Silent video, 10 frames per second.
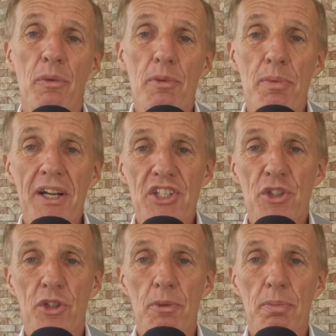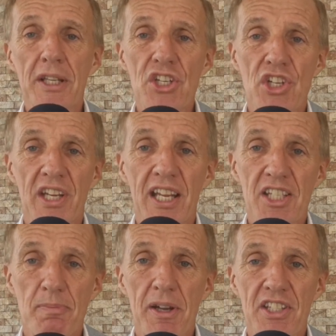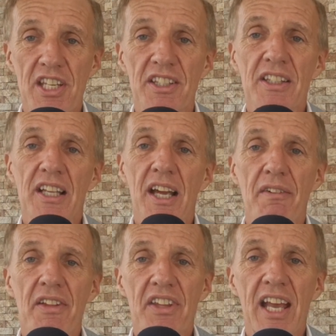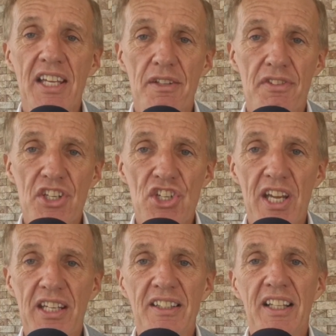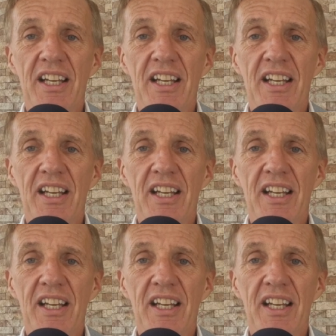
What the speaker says: with practical completion expected around the end of this year,